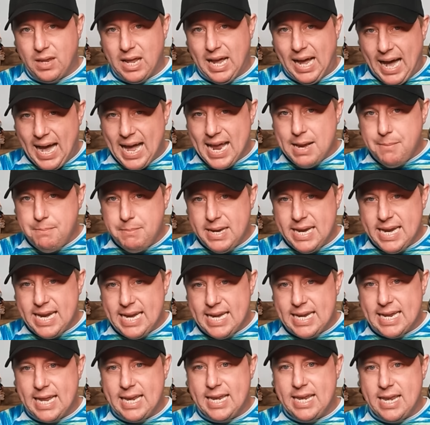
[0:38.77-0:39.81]
I
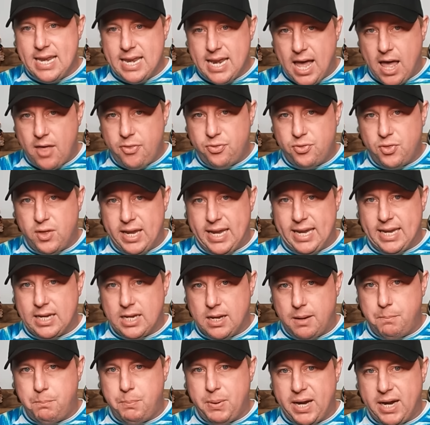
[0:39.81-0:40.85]
mean nothing,
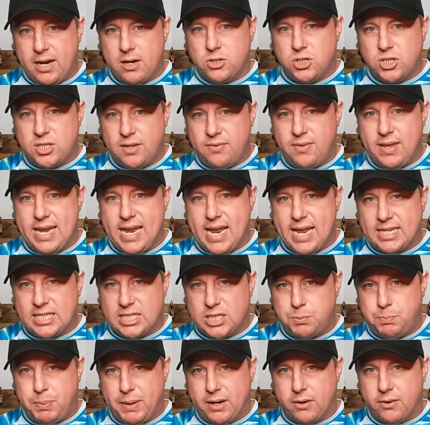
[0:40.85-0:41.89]
compares to the
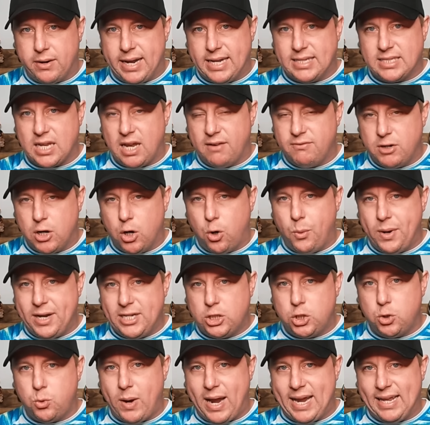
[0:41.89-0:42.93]
experience of going
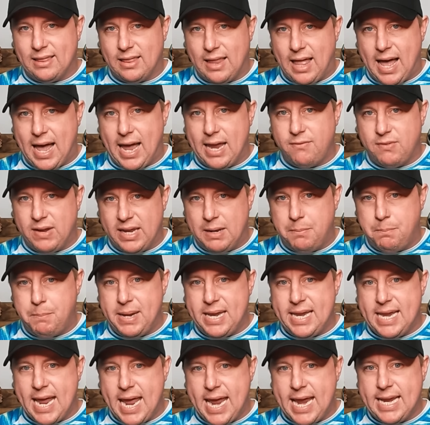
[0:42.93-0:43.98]
to a live
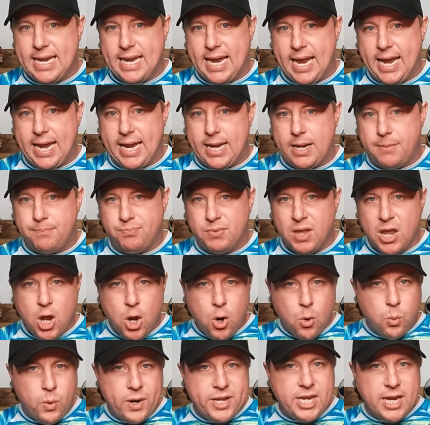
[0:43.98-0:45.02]
NBA game.
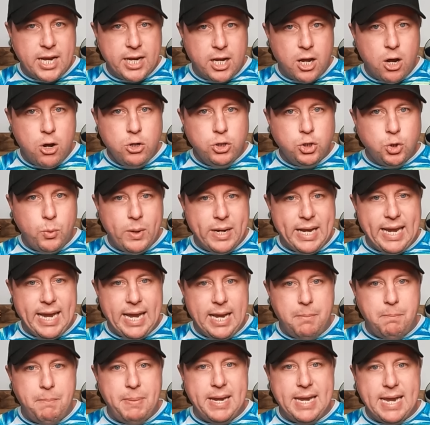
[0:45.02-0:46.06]
When you go to an
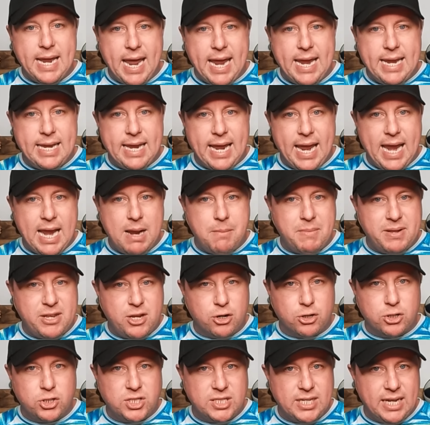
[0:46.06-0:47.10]
NBA game and
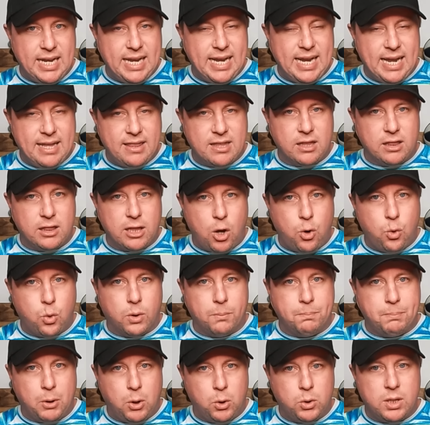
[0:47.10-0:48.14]
you're sitting in the lower
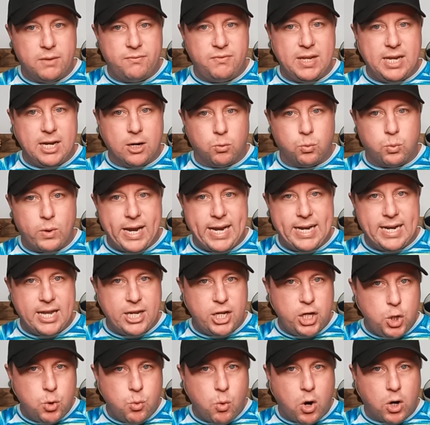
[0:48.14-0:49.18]
bowl of the arena,
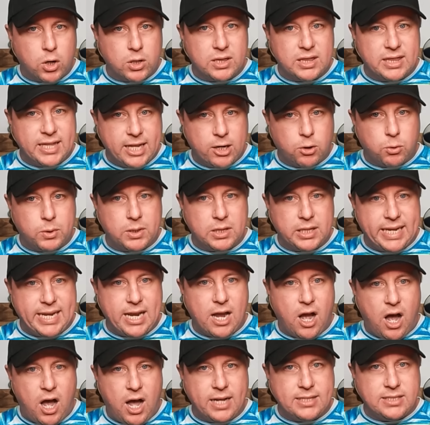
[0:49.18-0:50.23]
you are literally
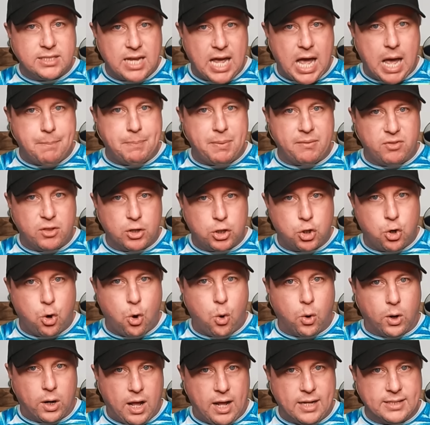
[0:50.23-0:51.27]
on top of the
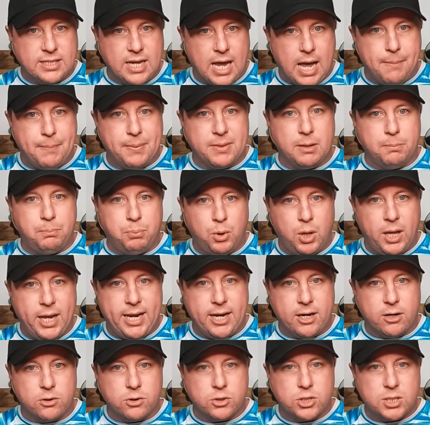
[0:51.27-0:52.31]
court, on top of the
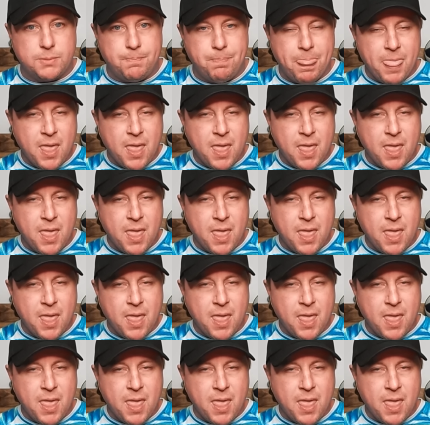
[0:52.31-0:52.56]
players.